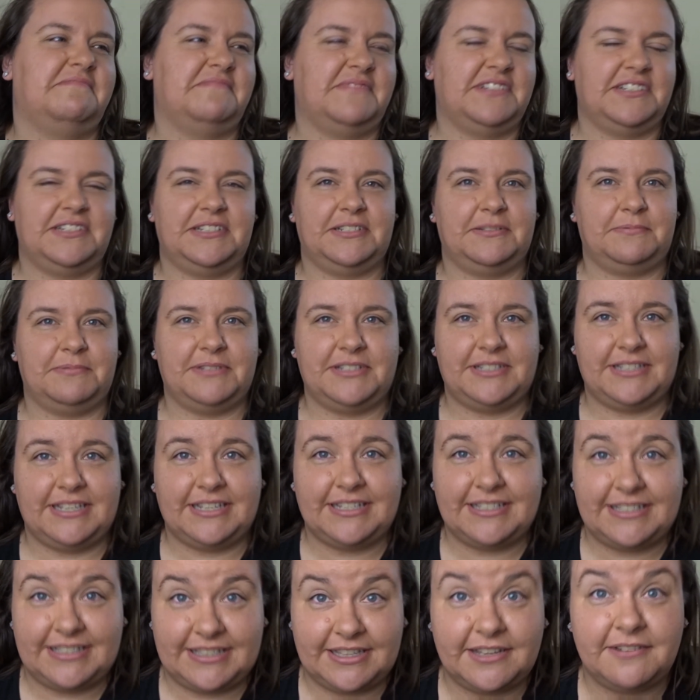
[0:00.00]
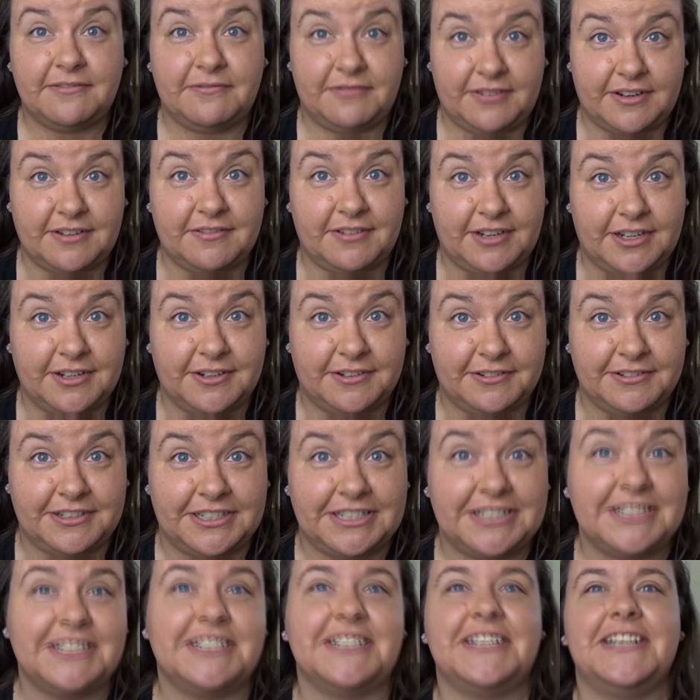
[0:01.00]
My husband says they're very
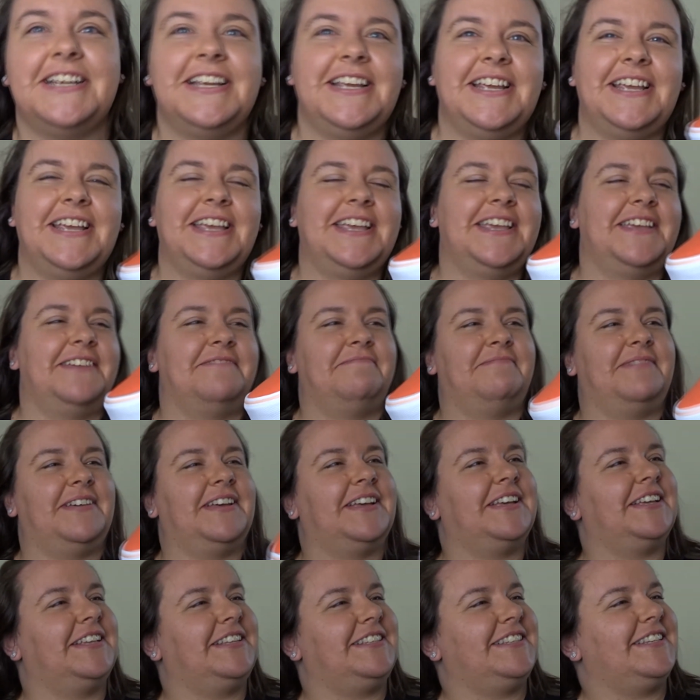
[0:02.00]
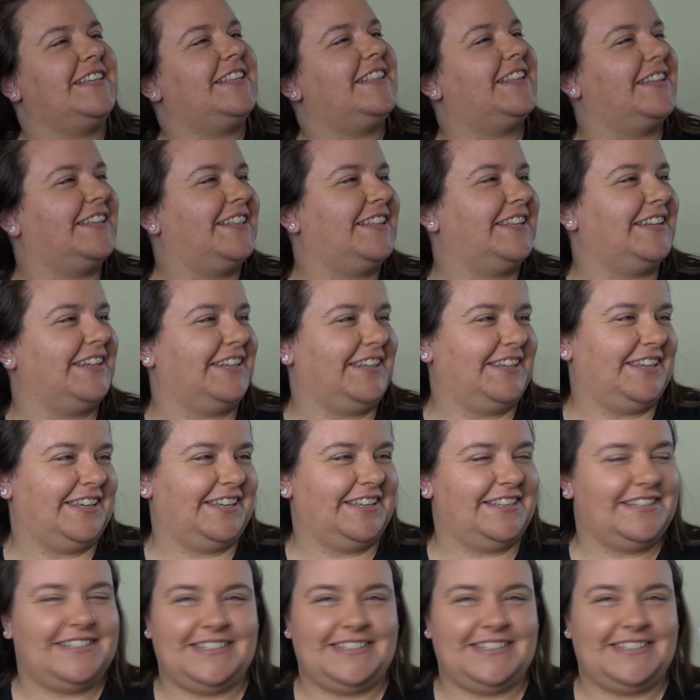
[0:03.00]
orange, but I'd say they're like a